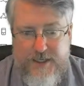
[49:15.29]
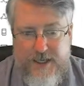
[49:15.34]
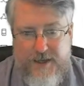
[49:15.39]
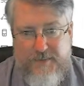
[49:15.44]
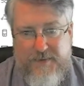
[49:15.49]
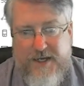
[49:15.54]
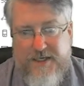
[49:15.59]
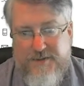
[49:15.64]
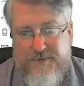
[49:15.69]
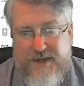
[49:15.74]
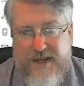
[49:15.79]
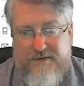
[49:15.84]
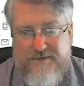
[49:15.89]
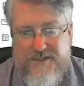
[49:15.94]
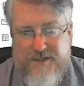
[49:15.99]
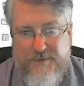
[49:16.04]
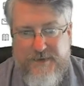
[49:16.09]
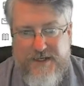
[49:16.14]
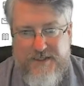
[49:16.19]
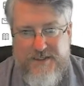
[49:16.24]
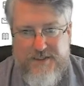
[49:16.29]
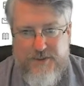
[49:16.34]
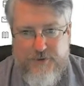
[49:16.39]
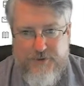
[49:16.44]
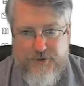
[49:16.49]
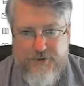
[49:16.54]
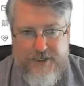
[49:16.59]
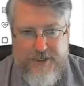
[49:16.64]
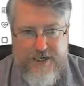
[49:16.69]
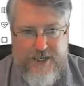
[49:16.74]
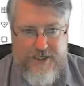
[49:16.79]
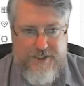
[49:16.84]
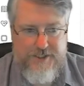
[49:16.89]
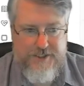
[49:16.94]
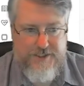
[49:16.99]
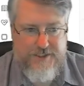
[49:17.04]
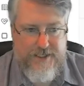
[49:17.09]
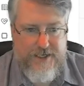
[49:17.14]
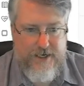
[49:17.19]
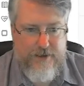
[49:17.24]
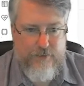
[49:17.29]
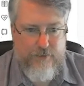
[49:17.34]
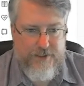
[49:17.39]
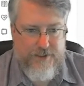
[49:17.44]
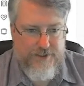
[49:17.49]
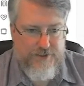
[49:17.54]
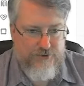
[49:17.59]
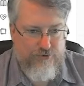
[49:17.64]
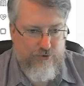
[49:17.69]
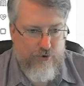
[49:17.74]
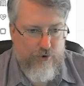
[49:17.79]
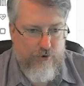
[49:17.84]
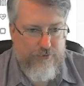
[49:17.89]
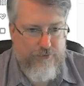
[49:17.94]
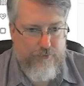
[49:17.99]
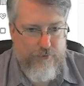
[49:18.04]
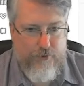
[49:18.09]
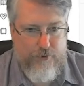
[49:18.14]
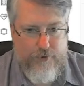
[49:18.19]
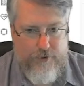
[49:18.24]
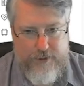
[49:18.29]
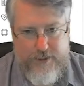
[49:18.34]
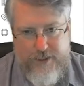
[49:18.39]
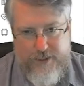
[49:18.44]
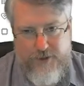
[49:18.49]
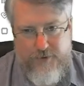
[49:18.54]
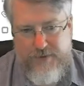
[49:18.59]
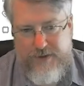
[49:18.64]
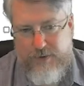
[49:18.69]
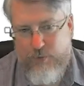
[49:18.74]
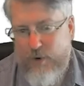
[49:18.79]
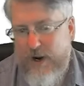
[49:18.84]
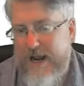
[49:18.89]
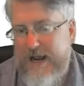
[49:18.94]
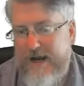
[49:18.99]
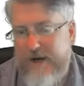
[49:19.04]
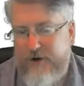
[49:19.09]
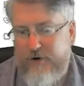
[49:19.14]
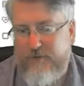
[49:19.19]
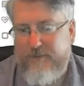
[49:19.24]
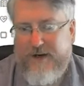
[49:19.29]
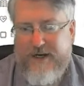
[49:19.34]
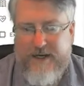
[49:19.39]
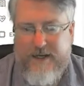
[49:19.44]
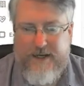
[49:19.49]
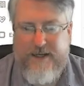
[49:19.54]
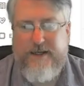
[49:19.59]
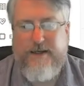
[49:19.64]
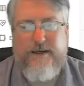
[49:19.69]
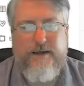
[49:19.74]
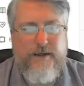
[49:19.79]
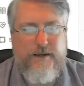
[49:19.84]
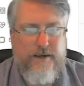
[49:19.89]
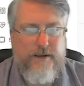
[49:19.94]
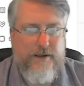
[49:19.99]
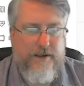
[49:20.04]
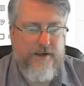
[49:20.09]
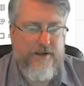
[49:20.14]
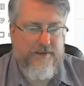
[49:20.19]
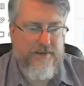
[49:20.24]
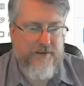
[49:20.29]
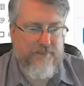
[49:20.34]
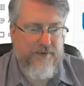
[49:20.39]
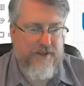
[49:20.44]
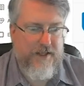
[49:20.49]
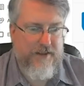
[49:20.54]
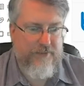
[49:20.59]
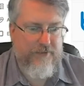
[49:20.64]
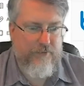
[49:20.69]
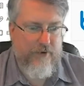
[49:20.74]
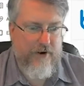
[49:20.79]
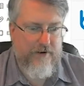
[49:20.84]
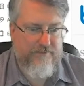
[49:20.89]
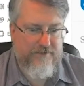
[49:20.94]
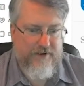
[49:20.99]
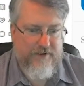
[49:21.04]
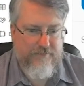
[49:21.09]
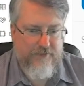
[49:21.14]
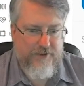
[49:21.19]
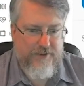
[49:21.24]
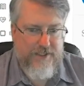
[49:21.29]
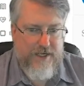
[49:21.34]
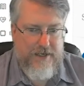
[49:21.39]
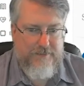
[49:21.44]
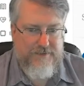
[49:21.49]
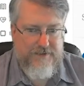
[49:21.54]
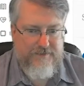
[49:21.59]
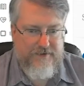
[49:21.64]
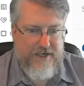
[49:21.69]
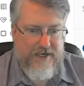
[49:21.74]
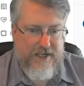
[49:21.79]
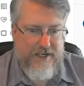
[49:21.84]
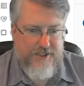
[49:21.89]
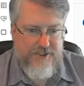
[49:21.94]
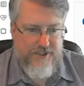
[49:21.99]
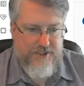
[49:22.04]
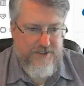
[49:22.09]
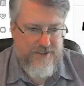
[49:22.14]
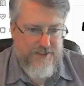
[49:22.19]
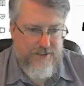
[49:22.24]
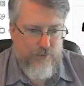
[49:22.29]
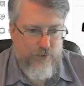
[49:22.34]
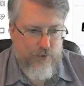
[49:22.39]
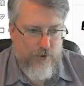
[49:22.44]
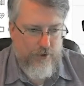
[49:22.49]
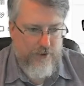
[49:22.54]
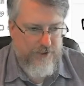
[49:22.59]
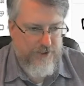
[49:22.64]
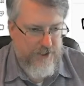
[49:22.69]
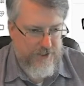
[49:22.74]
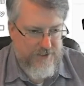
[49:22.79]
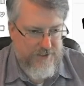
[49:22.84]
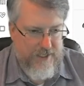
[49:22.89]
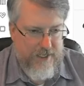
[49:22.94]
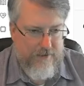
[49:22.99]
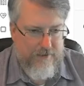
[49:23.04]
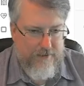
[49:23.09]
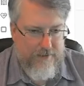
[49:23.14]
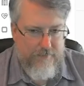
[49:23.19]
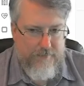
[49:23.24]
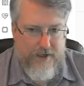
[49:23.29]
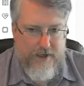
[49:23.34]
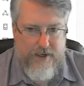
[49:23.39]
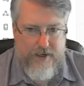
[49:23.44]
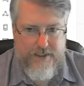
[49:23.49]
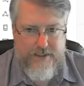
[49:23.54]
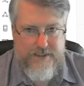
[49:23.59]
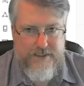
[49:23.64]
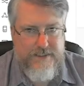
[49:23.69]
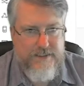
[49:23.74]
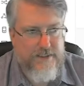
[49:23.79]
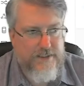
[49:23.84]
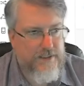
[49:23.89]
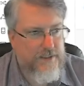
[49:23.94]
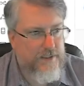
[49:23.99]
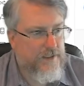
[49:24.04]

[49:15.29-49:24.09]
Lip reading: And because we have so many social connections, I kind of want to scroll through and let you be wowed by the plethora of different types of connections that work just out of the box.